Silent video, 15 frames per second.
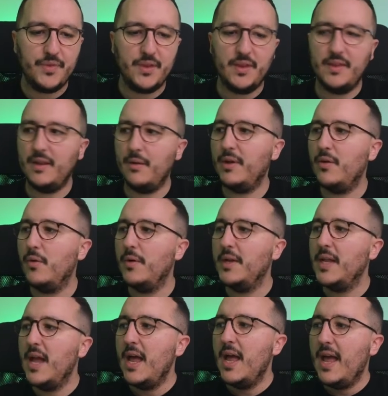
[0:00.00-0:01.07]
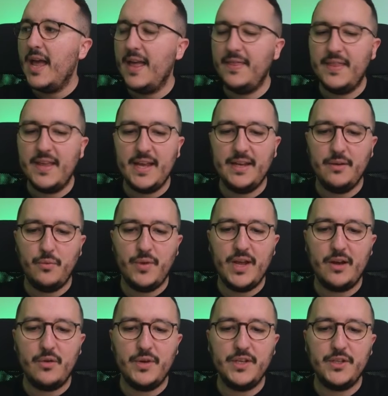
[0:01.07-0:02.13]
There we go. And then we
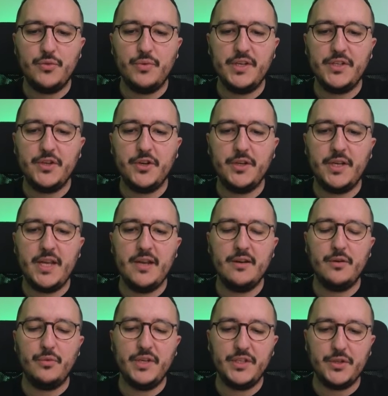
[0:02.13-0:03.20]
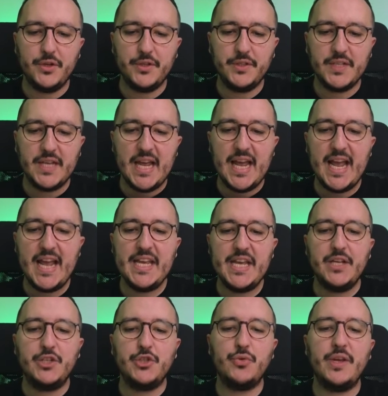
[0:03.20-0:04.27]
are going to return here returns a
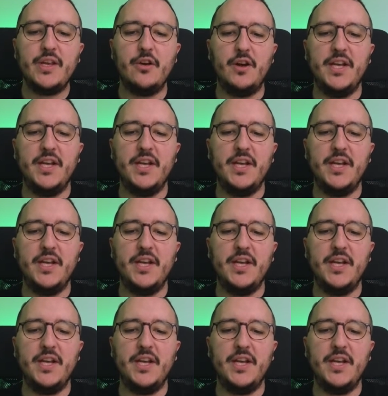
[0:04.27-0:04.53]
trigger.